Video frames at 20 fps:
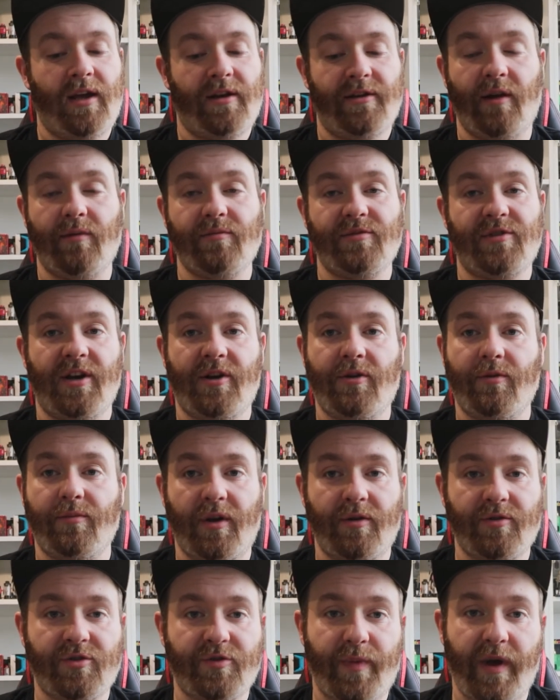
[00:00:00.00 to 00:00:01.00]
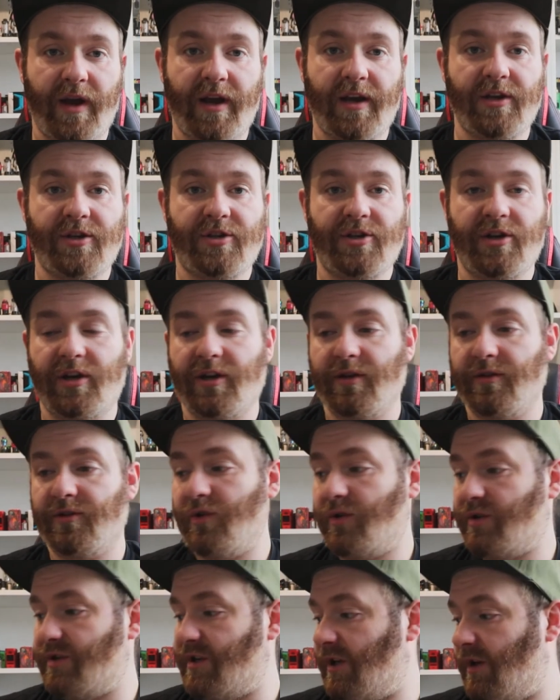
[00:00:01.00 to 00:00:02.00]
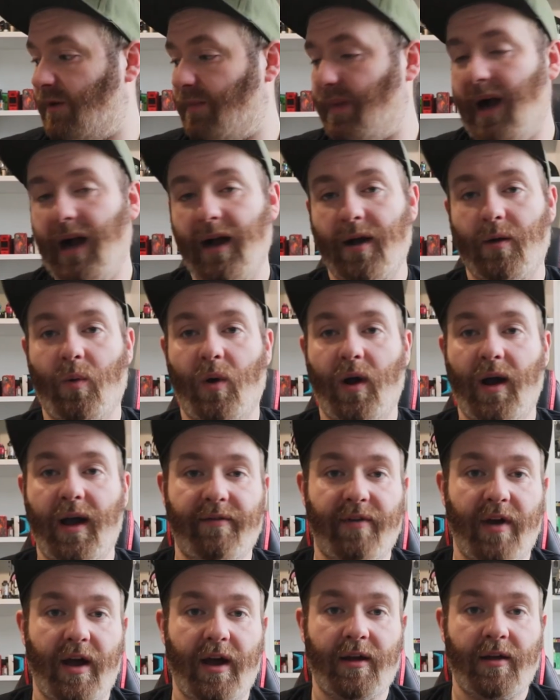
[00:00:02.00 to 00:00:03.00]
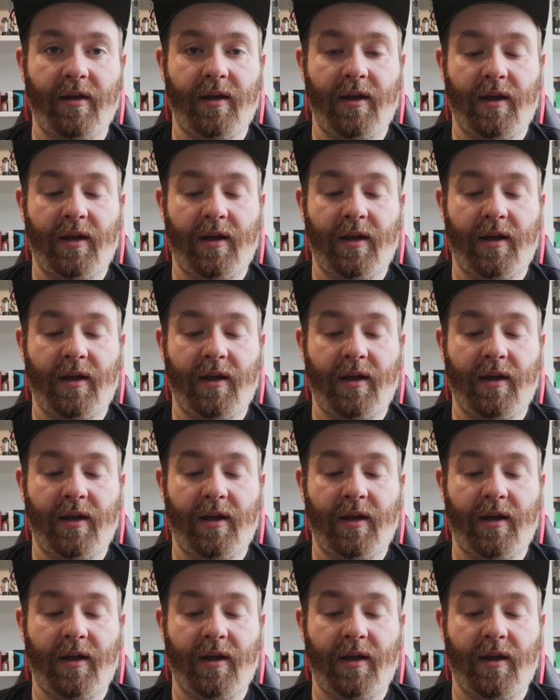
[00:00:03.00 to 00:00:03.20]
Don't take up no space. You can chuck it in your bag or whatever.